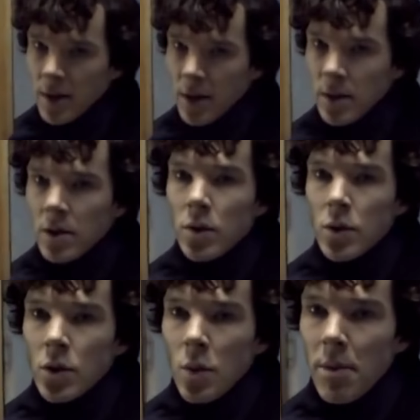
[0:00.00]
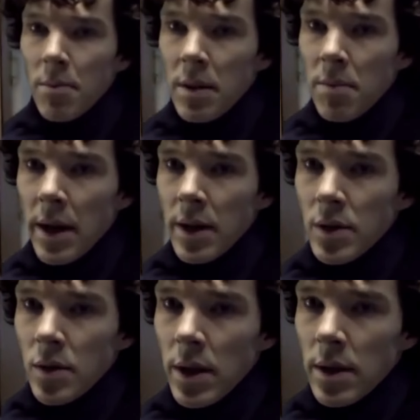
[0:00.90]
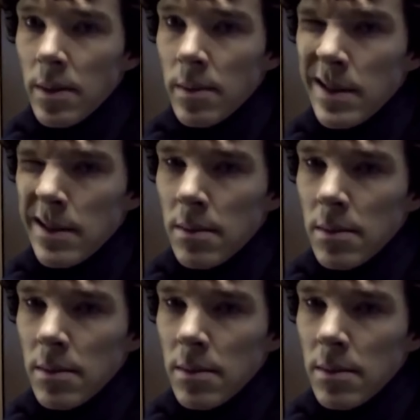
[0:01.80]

finally finish with your Sherlock Holmes research,